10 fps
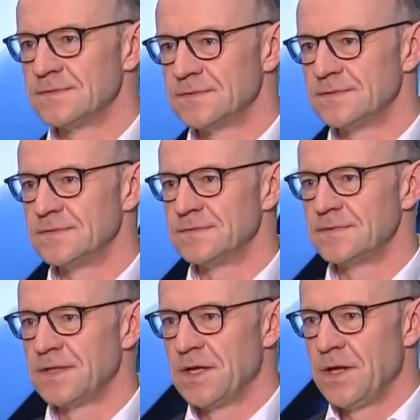Hmm.
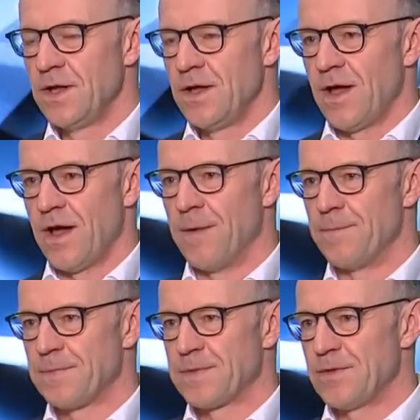
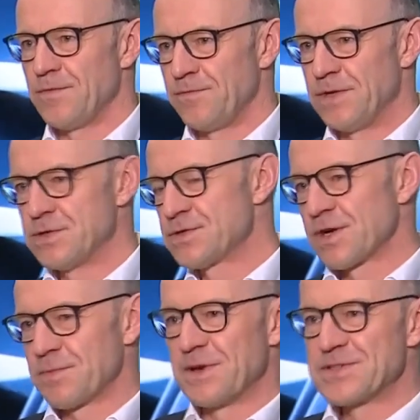Um, when you
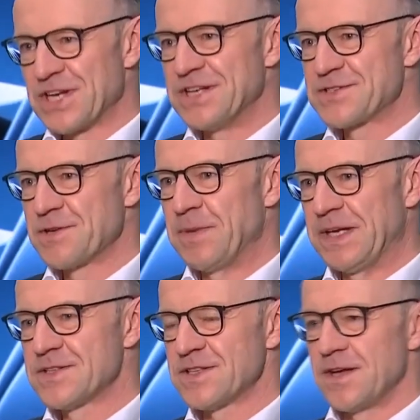talk about Chinese
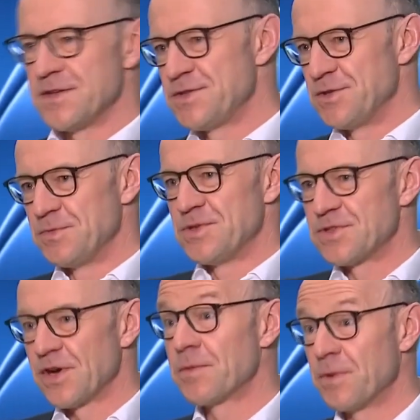competitors, I assume you
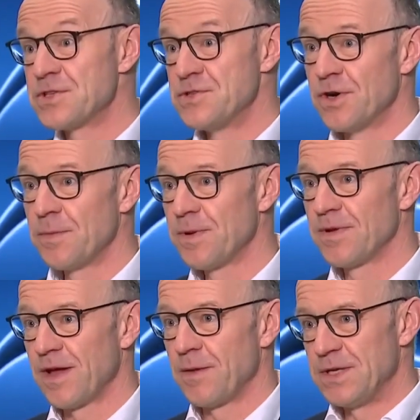talk about Europe.
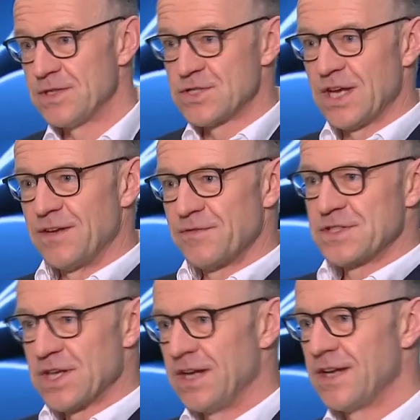I mean, yes. China for
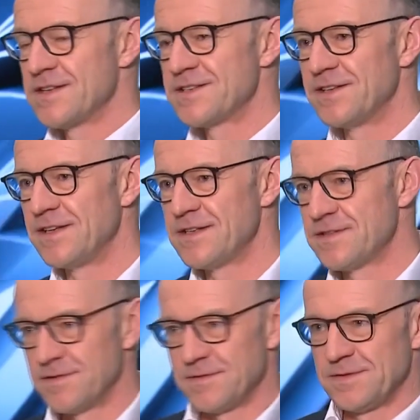China is a,
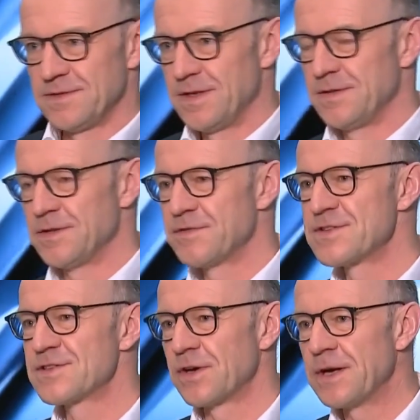is a a
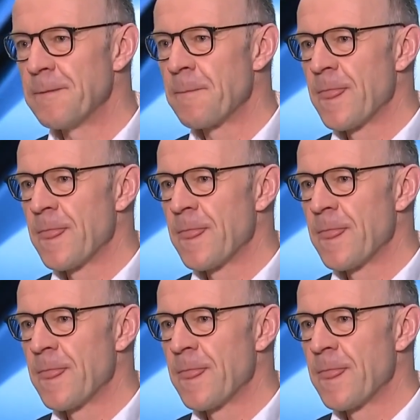different story.